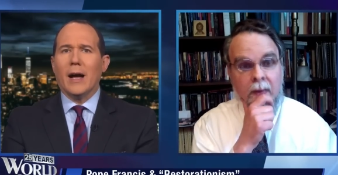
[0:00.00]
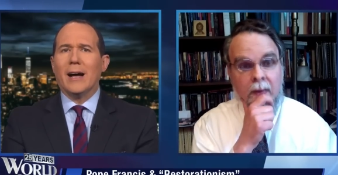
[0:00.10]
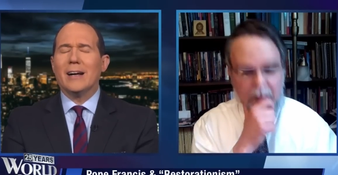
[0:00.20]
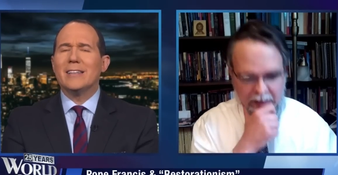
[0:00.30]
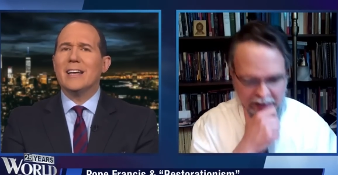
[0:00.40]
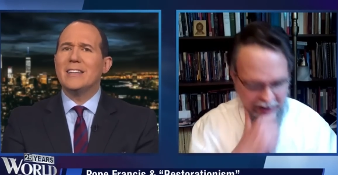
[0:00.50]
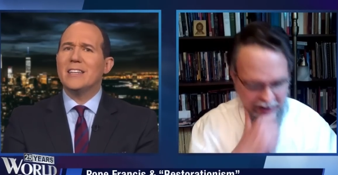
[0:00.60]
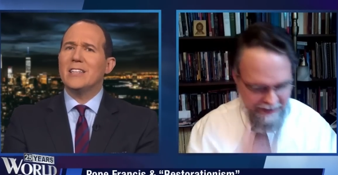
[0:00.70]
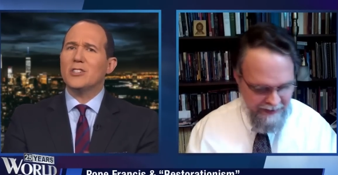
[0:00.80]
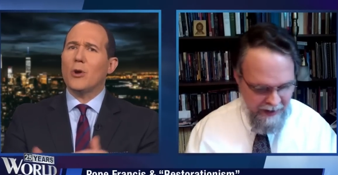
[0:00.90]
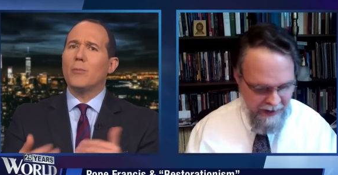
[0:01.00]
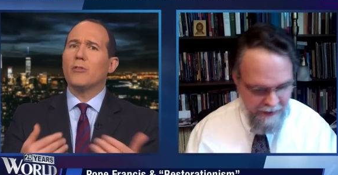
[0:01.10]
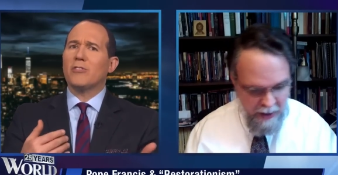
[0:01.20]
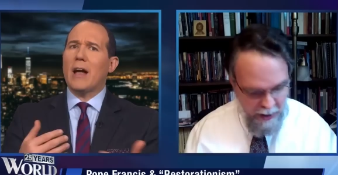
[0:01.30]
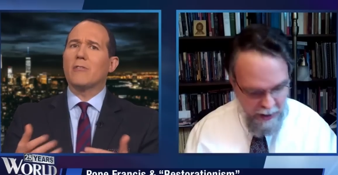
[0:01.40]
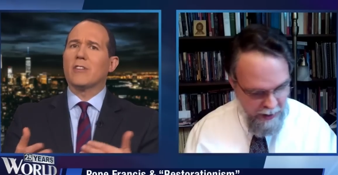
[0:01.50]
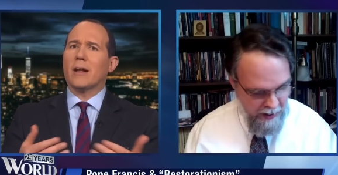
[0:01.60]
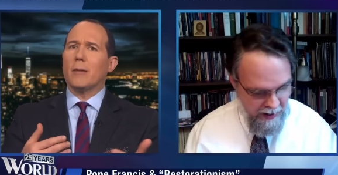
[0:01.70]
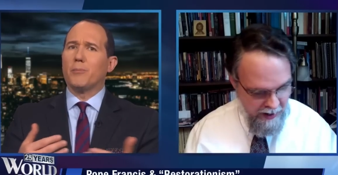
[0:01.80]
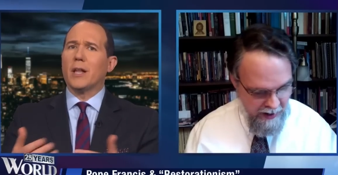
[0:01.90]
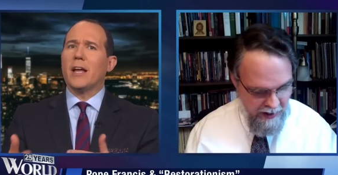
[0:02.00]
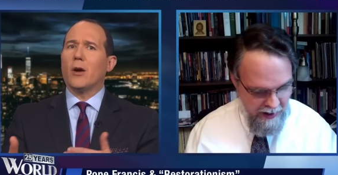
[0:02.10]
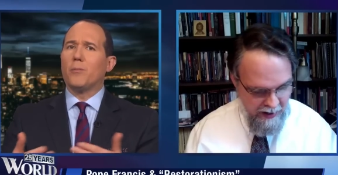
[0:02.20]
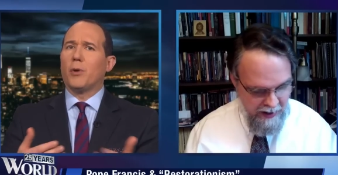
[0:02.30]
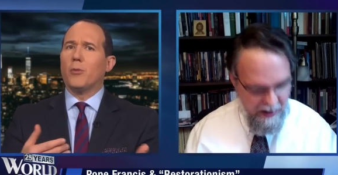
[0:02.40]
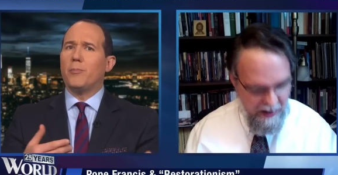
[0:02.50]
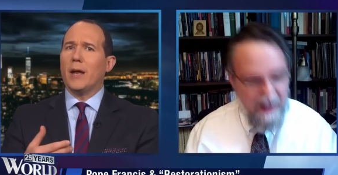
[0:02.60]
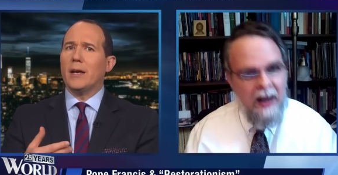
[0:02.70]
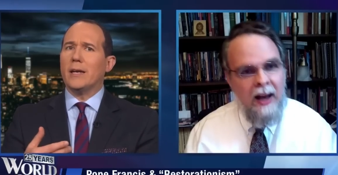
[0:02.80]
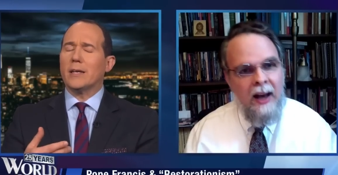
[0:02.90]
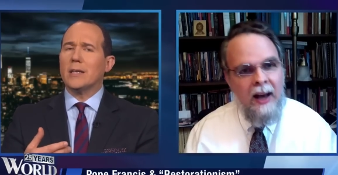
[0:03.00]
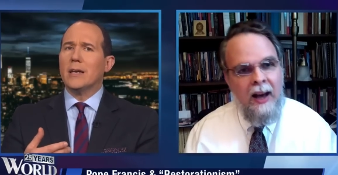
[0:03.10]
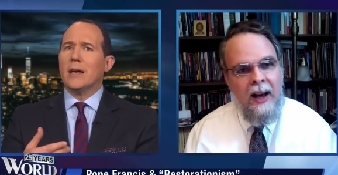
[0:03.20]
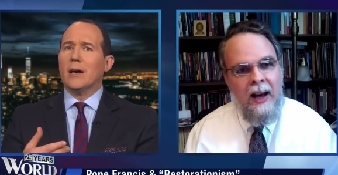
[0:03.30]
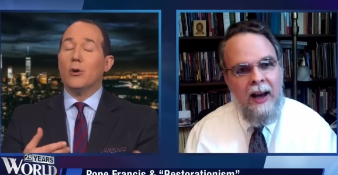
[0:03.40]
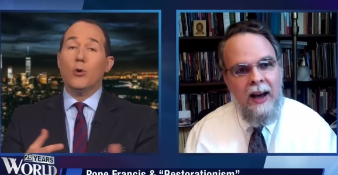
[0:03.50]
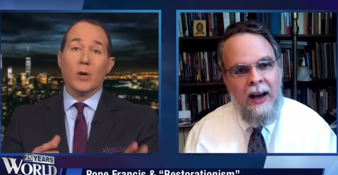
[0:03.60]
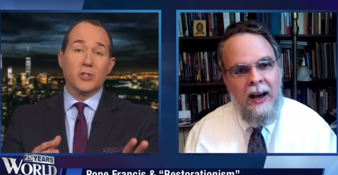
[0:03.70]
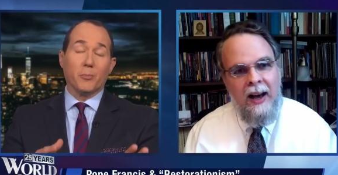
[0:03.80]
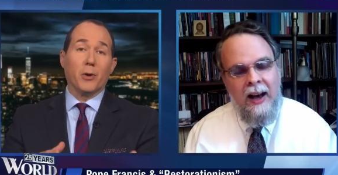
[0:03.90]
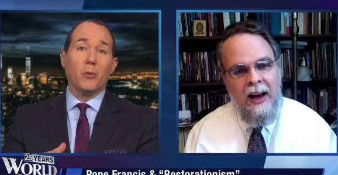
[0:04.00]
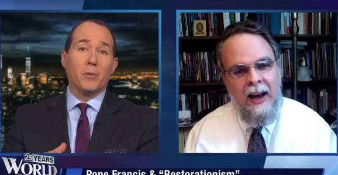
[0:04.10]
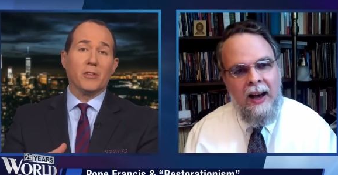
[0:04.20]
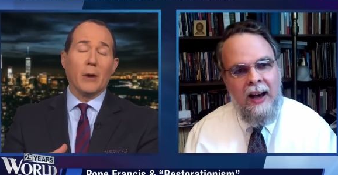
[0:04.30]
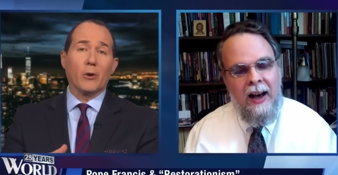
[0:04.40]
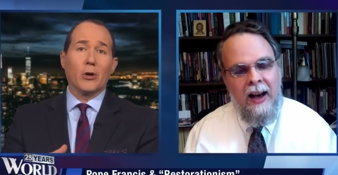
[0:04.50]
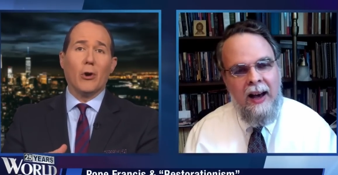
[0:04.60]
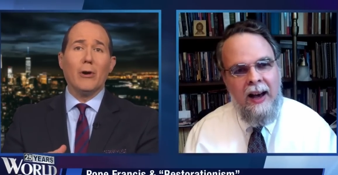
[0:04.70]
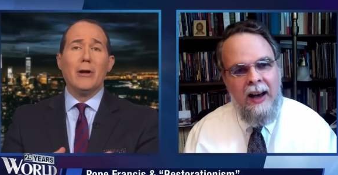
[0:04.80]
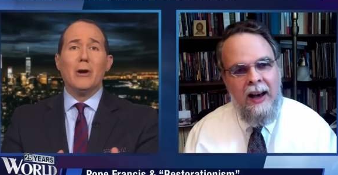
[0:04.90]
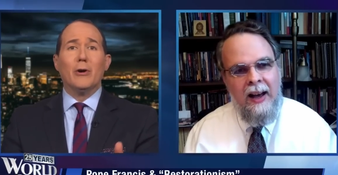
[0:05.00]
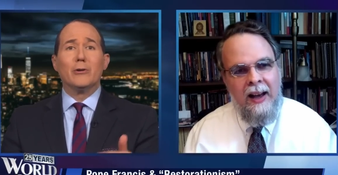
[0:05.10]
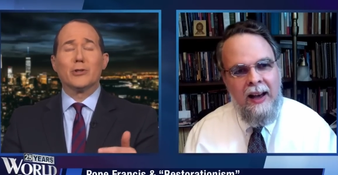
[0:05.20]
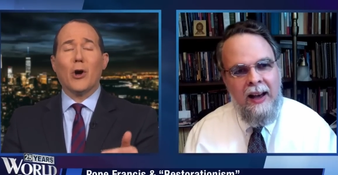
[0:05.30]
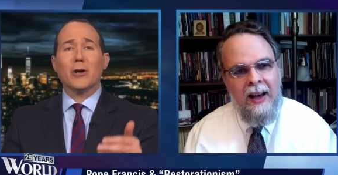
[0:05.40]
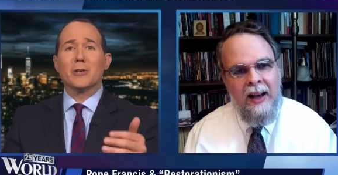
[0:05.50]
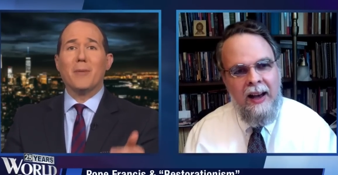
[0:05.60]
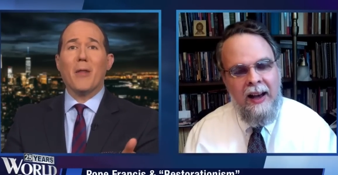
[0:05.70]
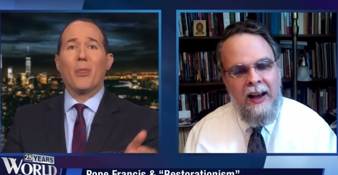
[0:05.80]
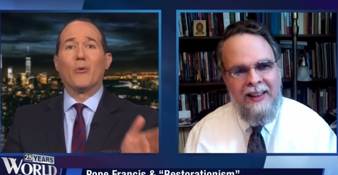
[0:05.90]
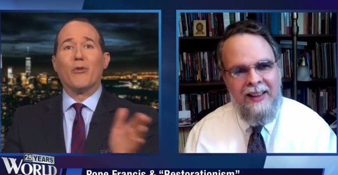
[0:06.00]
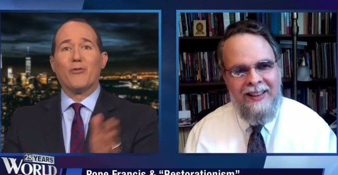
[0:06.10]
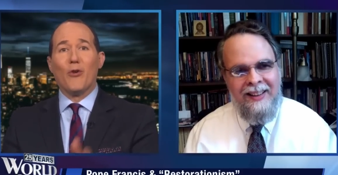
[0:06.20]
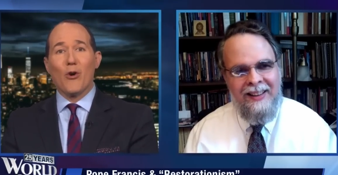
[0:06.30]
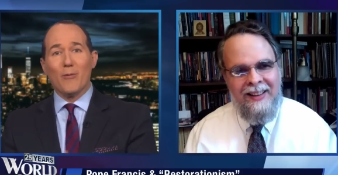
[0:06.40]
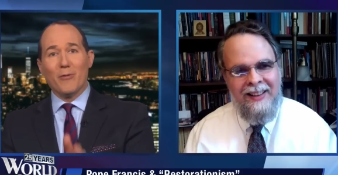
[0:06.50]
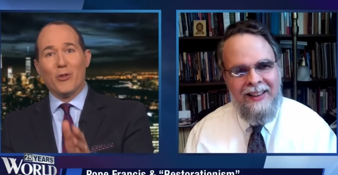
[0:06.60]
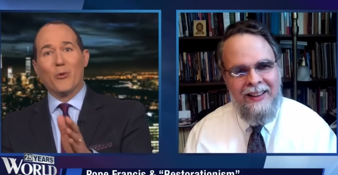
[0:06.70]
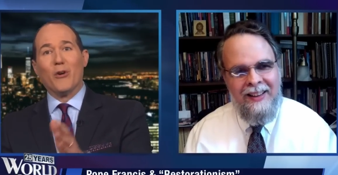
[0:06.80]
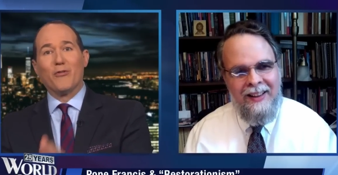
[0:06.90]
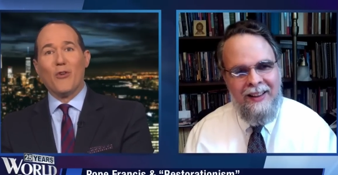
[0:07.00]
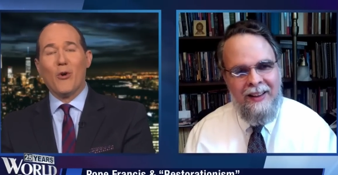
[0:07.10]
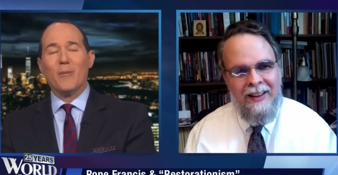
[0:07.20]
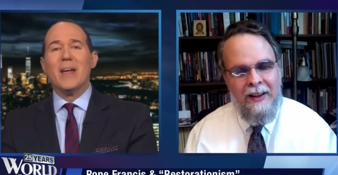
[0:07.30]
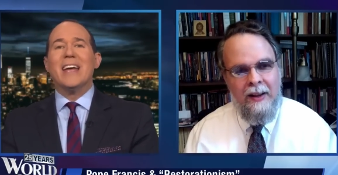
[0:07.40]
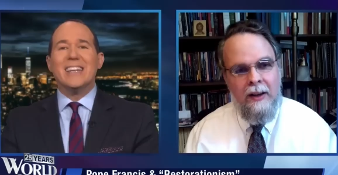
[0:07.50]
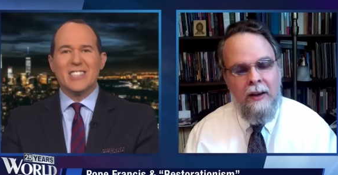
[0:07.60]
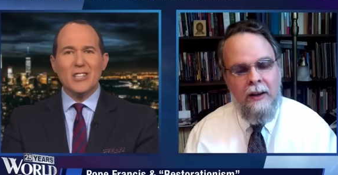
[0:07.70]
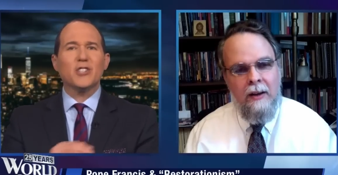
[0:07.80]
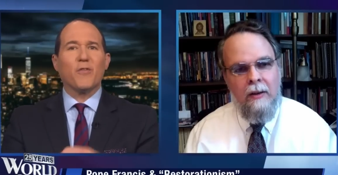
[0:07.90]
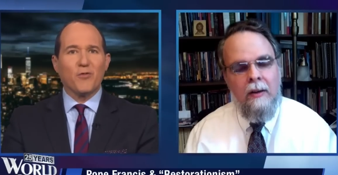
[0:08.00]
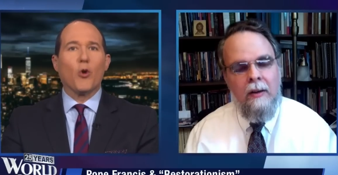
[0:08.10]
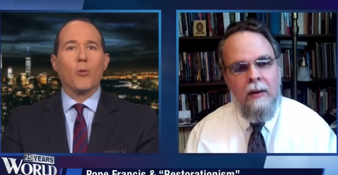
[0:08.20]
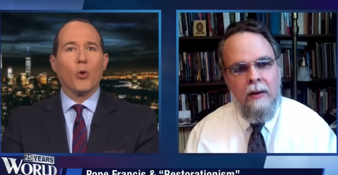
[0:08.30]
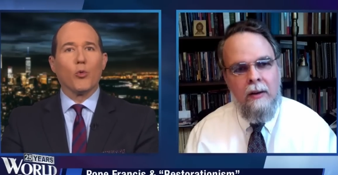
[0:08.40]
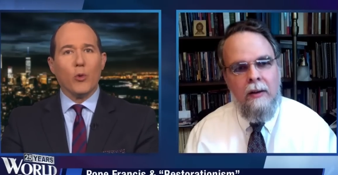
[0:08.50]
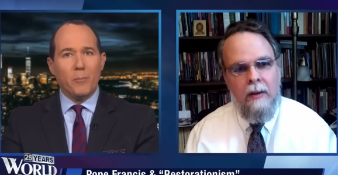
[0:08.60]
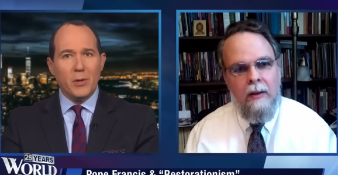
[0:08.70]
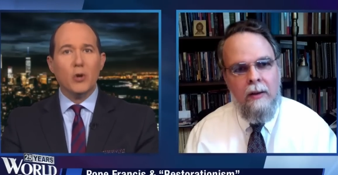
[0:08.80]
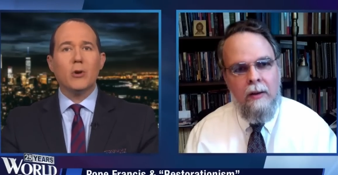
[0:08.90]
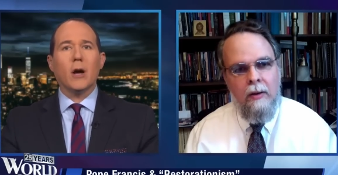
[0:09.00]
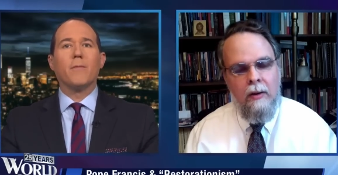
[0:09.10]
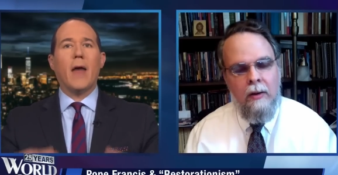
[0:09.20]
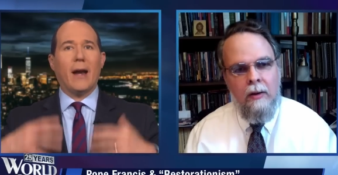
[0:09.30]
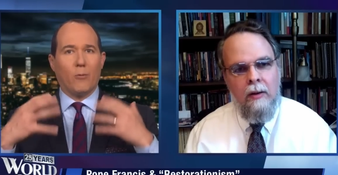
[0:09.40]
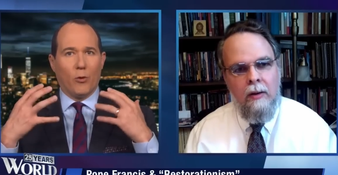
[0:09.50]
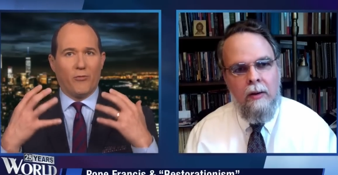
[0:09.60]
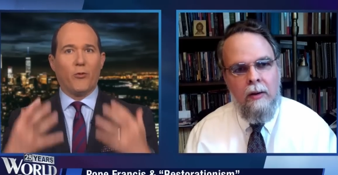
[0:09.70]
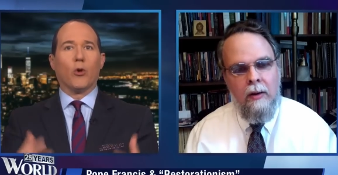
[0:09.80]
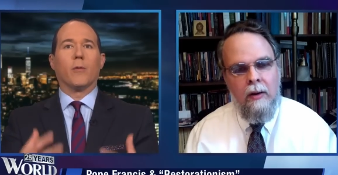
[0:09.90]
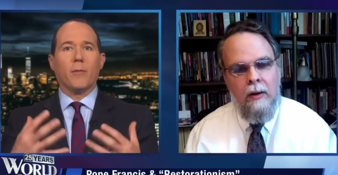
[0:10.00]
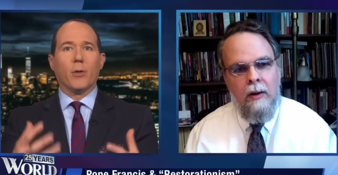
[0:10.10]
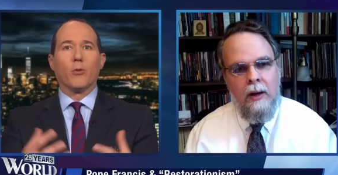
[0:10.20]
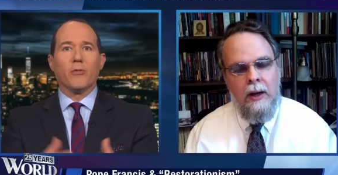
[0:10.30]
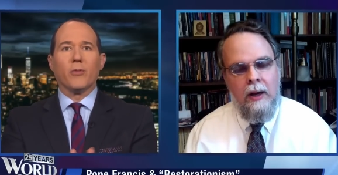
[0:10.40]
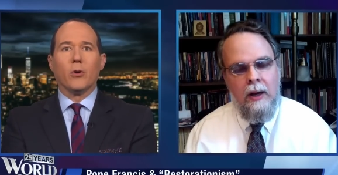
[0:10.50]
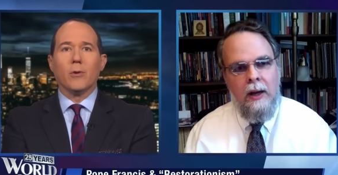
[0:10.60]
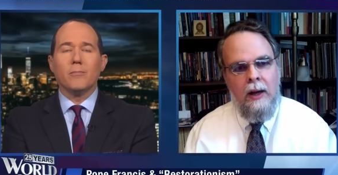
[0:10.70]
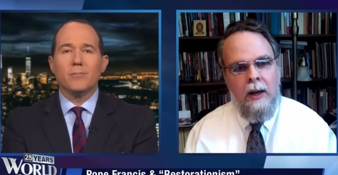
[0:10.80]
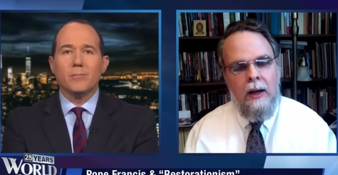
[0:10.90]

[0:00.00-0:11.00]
Speaker 1: Uh, yes, th- this yes. almost sounds like a play on Pope Benedict, uh, who was a pope, as I recall, who talked about the reform of the reform. Is this a formal rebuke of that reform of the reform